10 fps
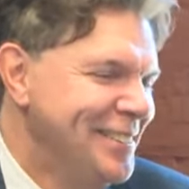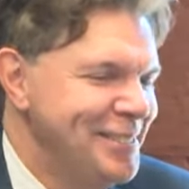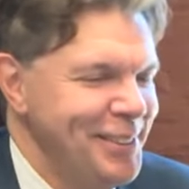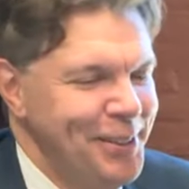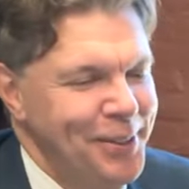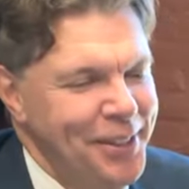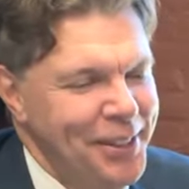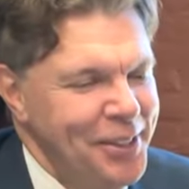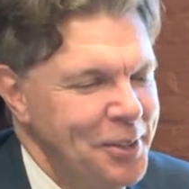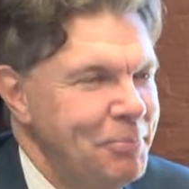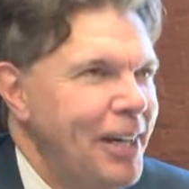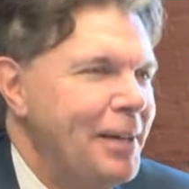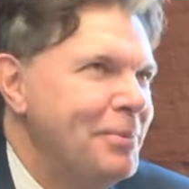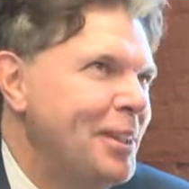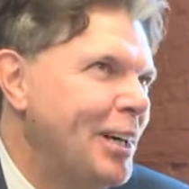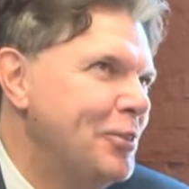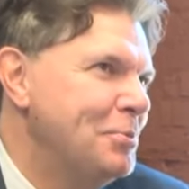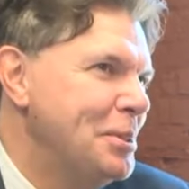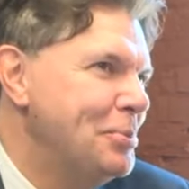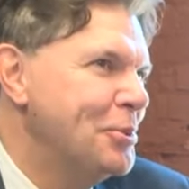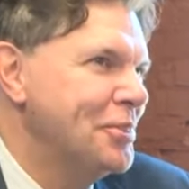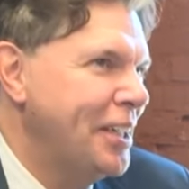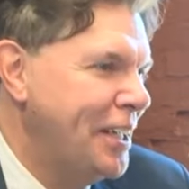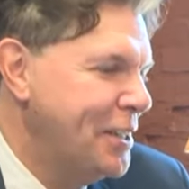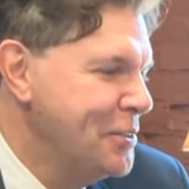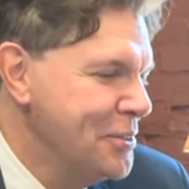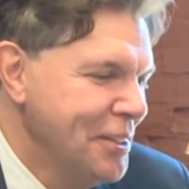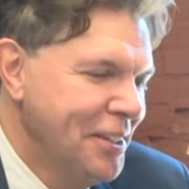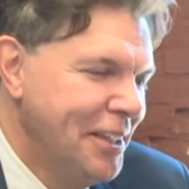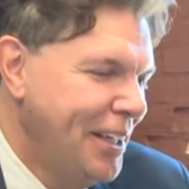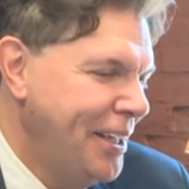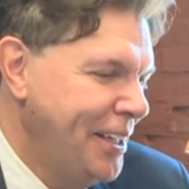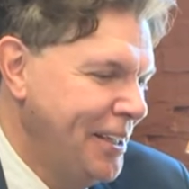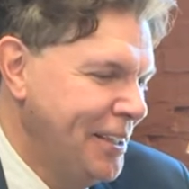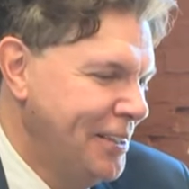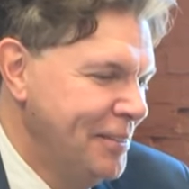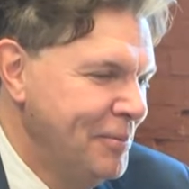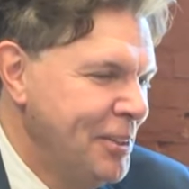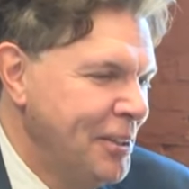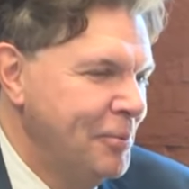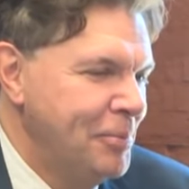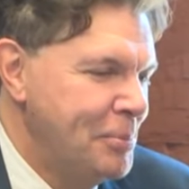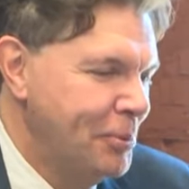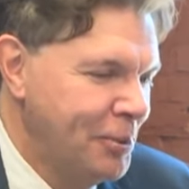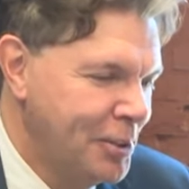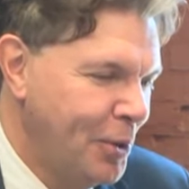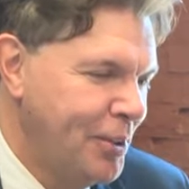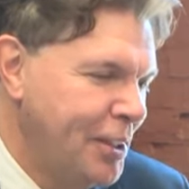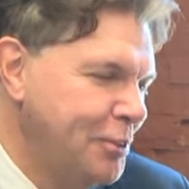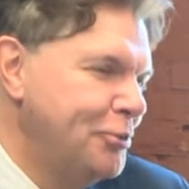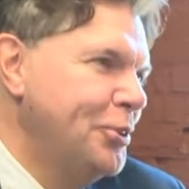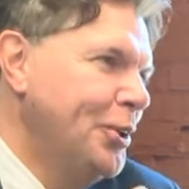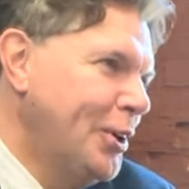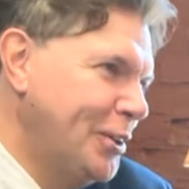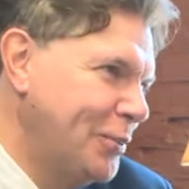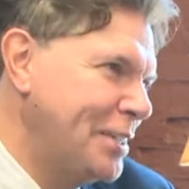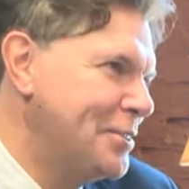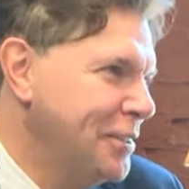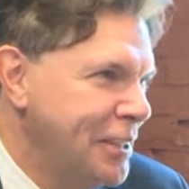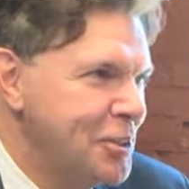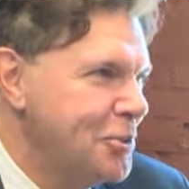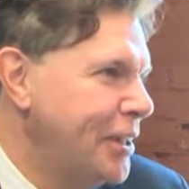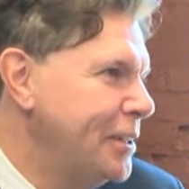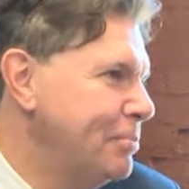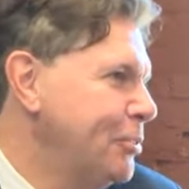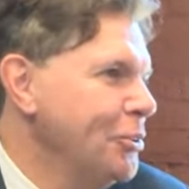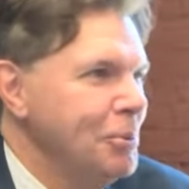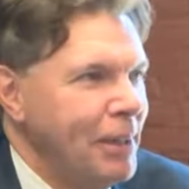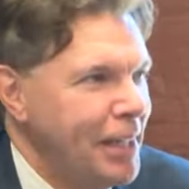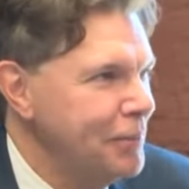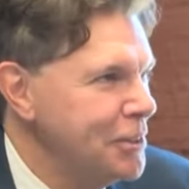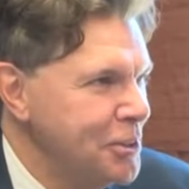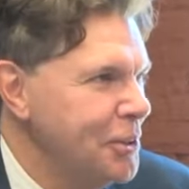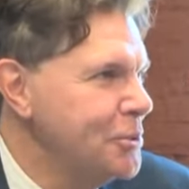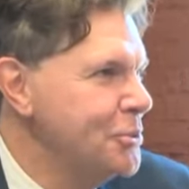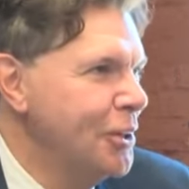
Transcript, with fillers: So they're bopping off of people's hands and you know people are going on the floor and wrestling and trying to pull them out of each other's